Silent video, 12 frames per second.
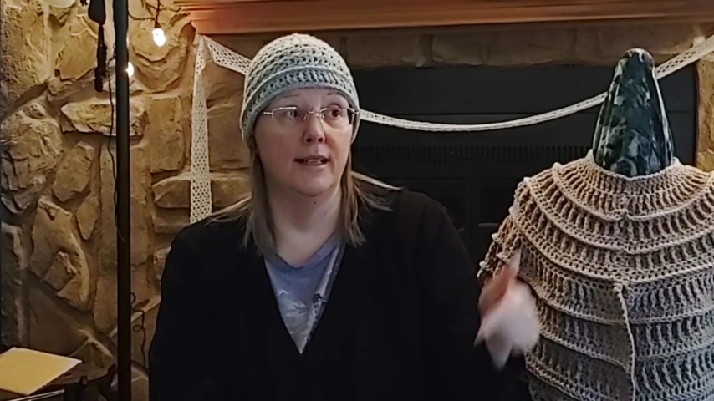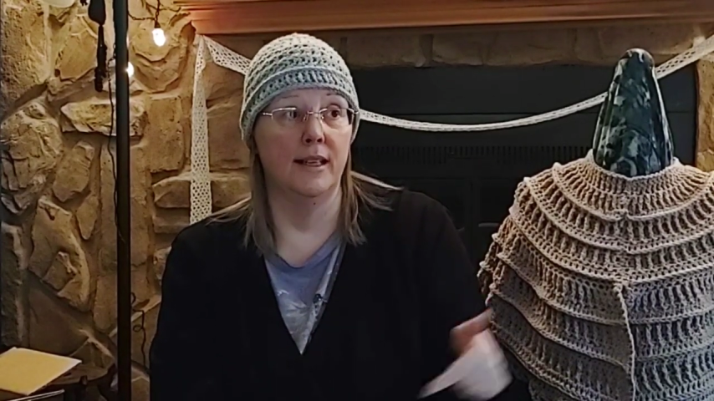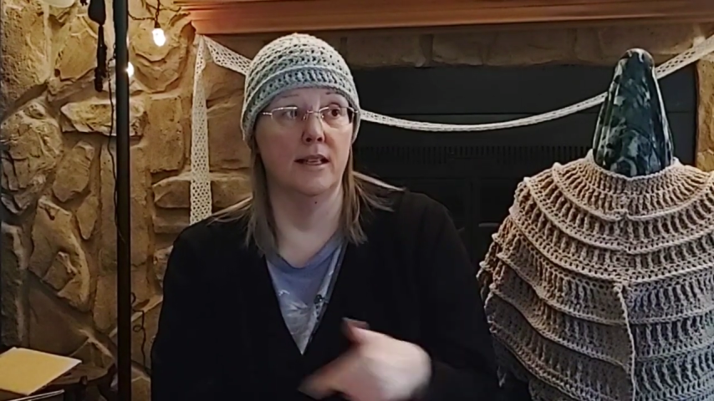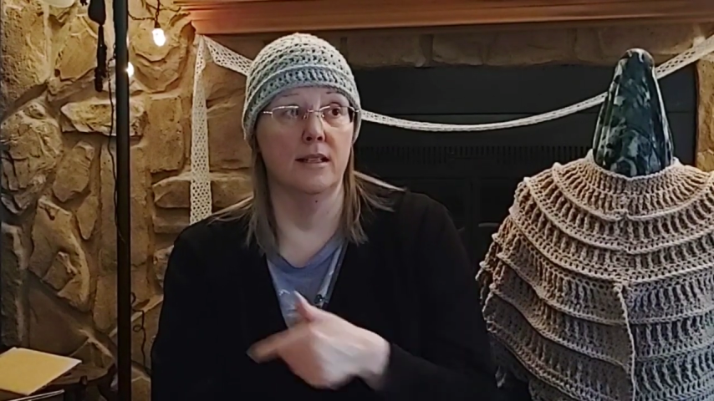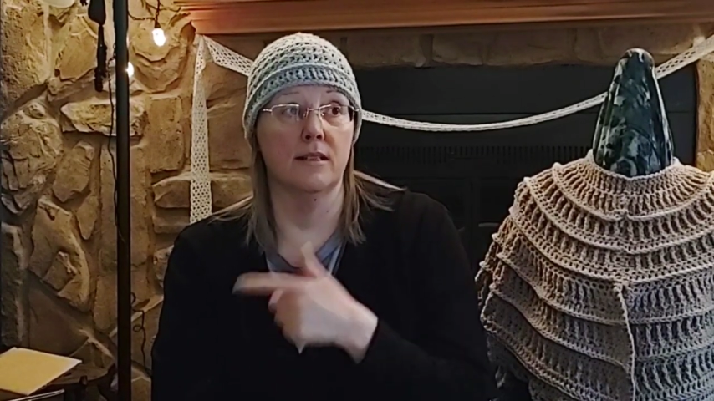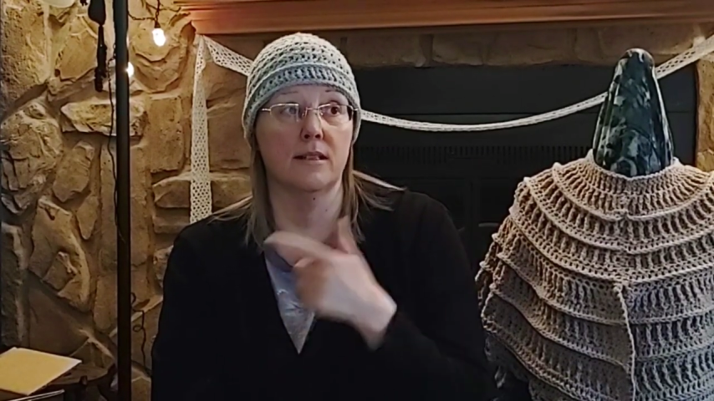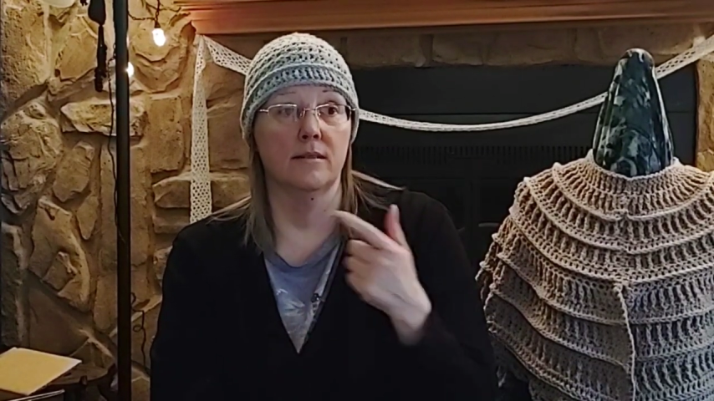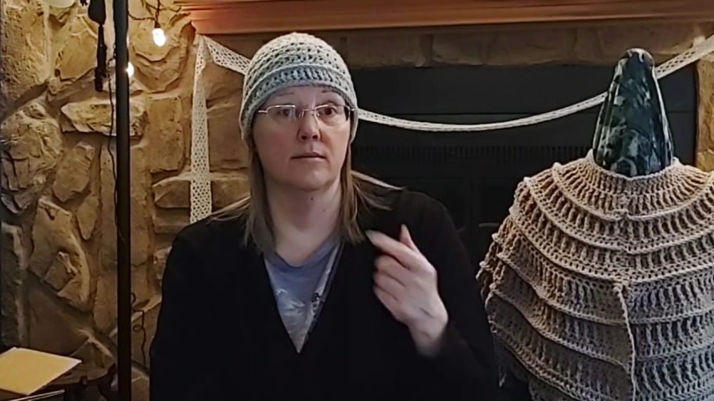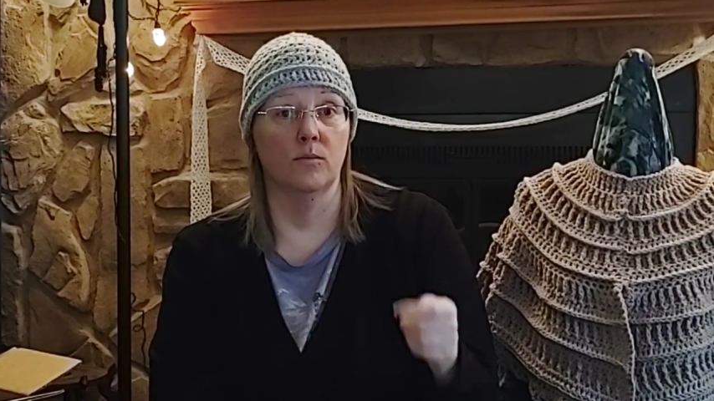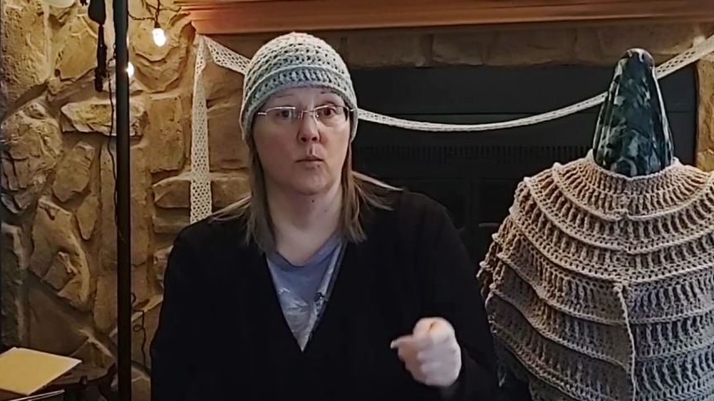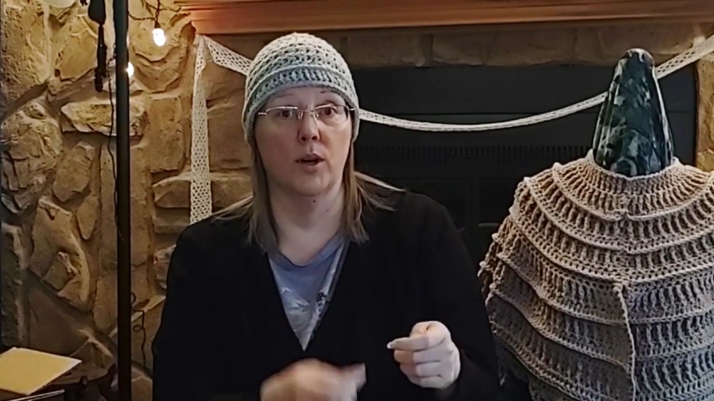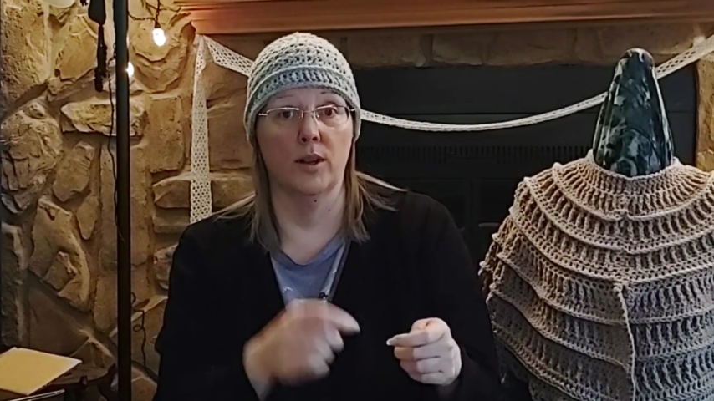is
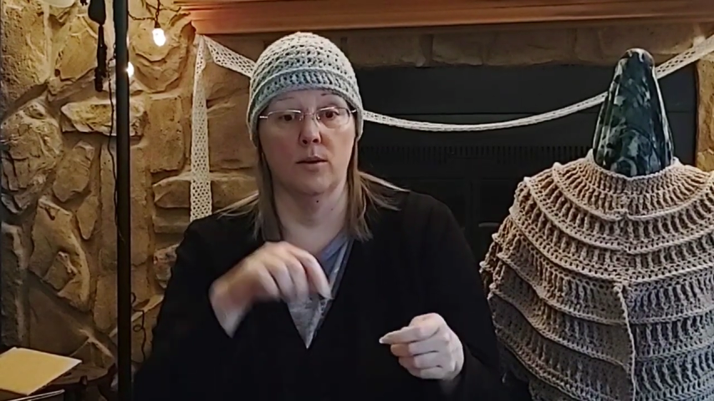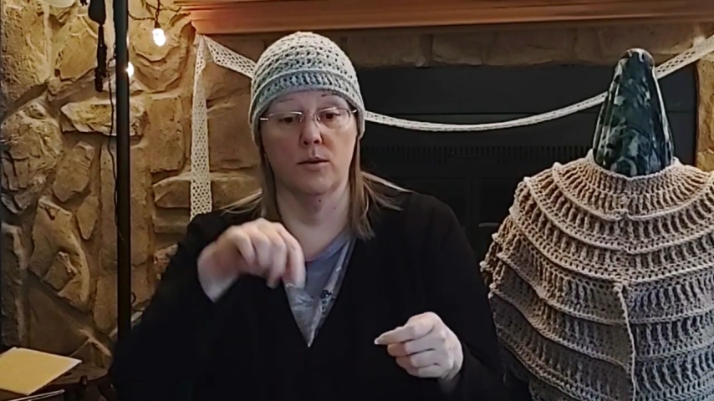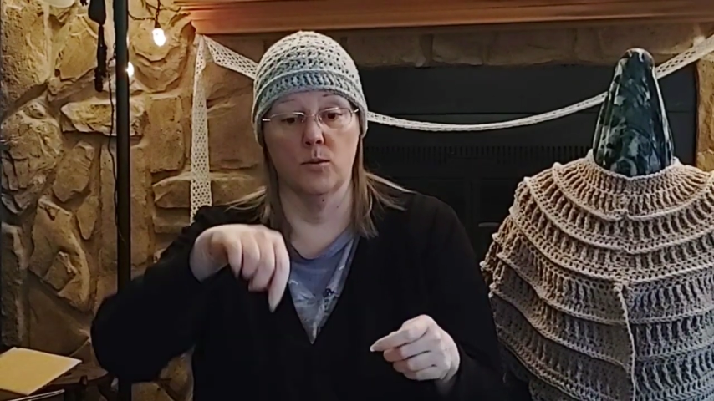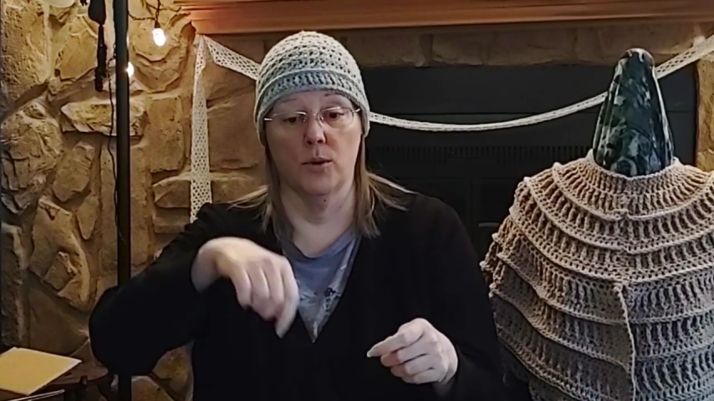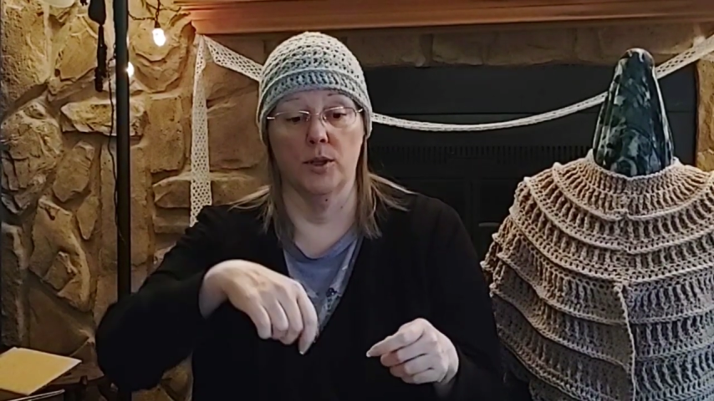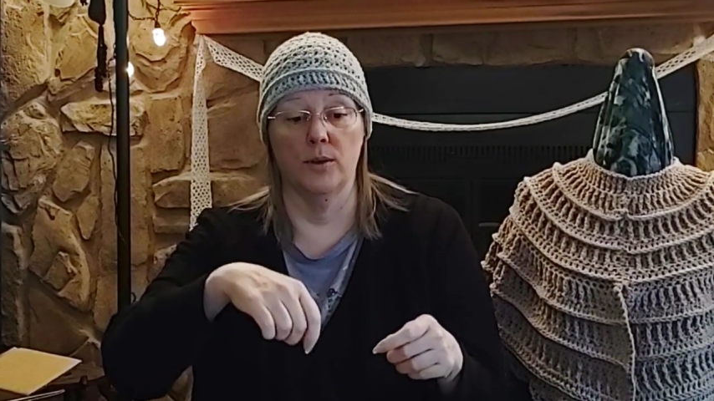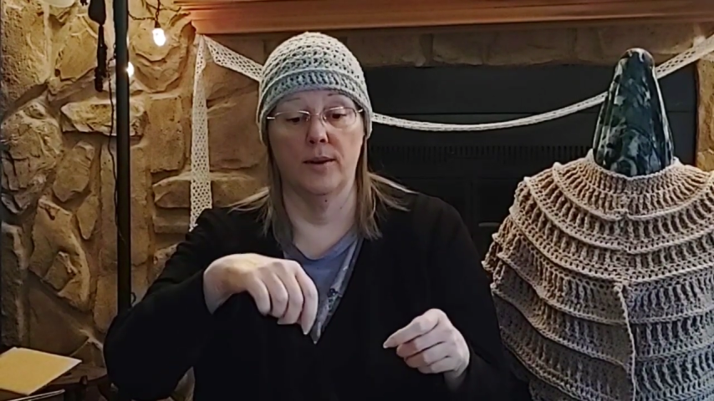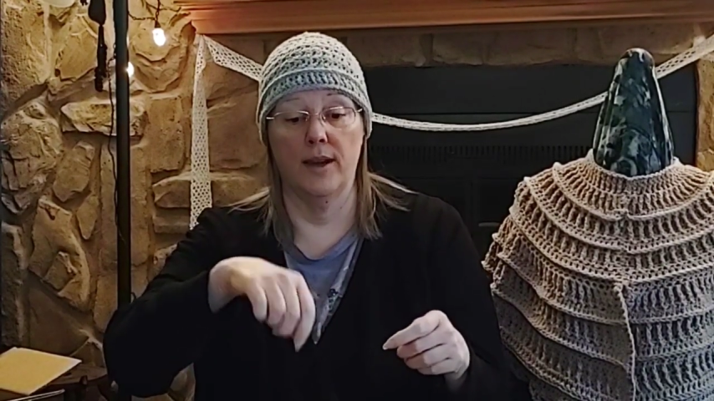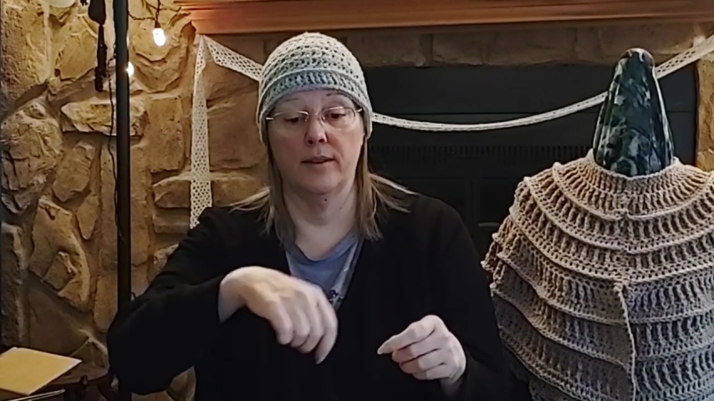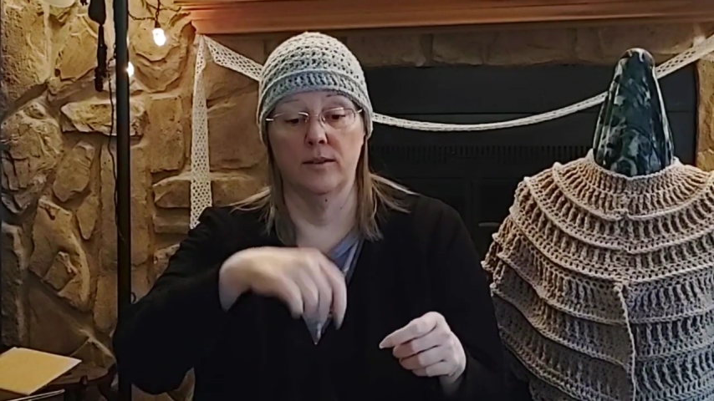one of those where you